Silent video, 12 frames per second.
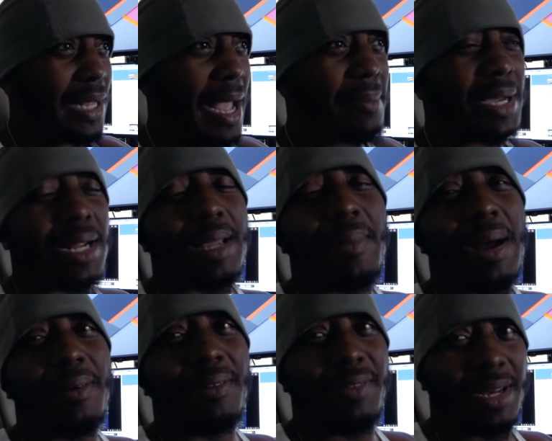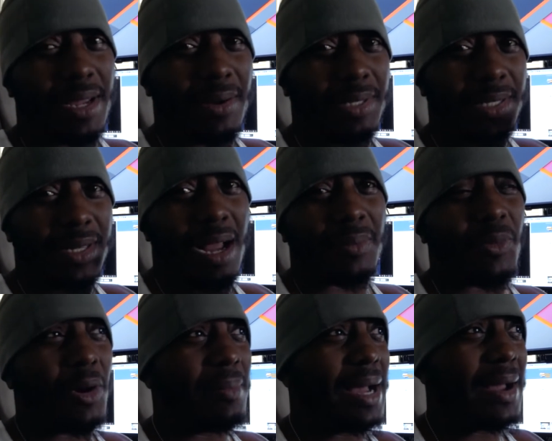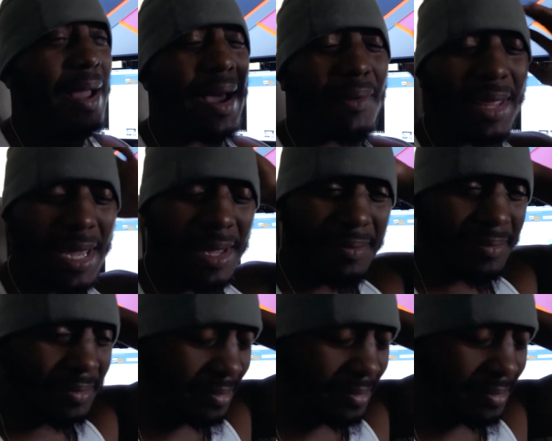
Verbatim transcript: I'm gonna come out with a video to talk more about how they